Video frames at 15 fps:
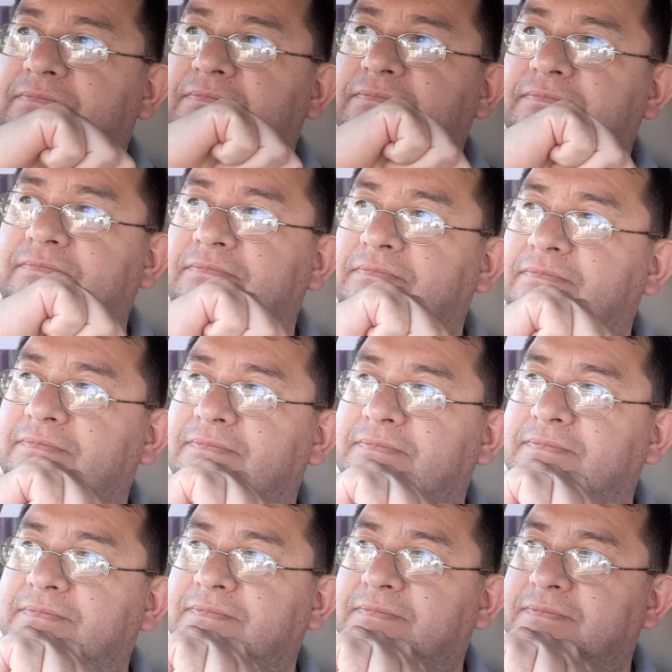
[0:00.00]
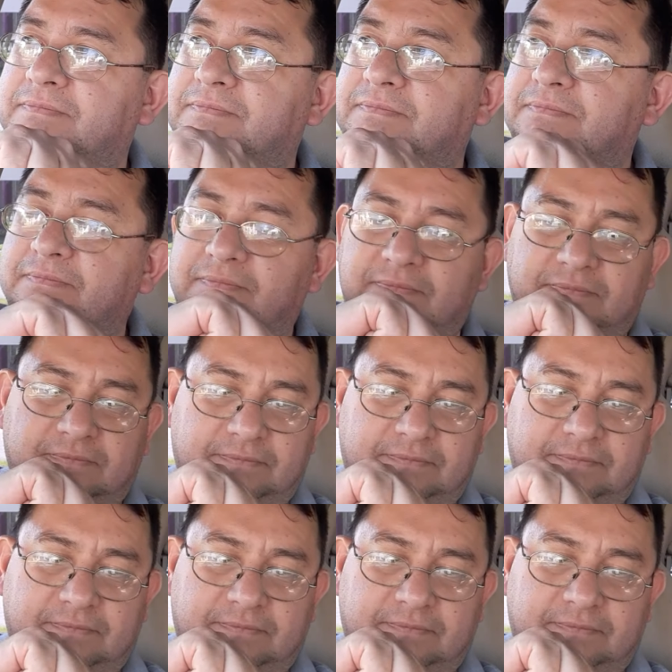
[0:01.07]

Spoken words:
[no speech]